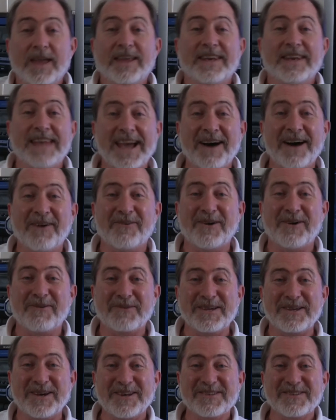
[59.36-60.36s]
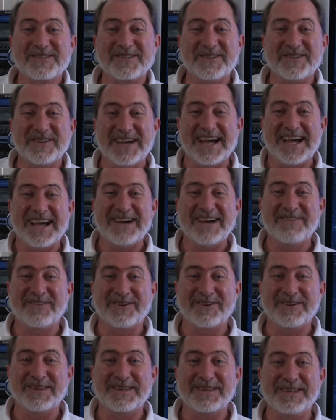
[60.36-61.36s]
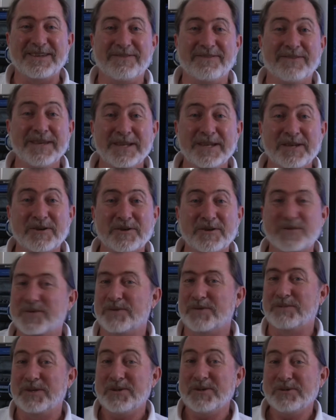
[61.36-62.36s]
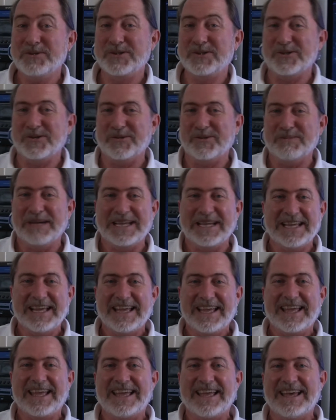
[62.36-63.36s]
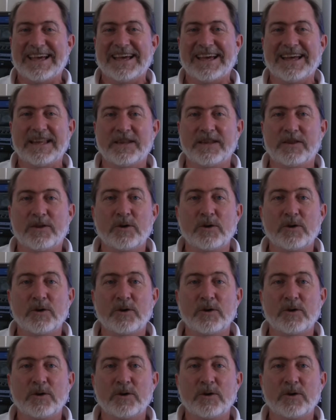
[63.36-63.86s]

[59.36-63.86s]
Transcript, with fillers: Now, what we also have are the videos from YouTube, and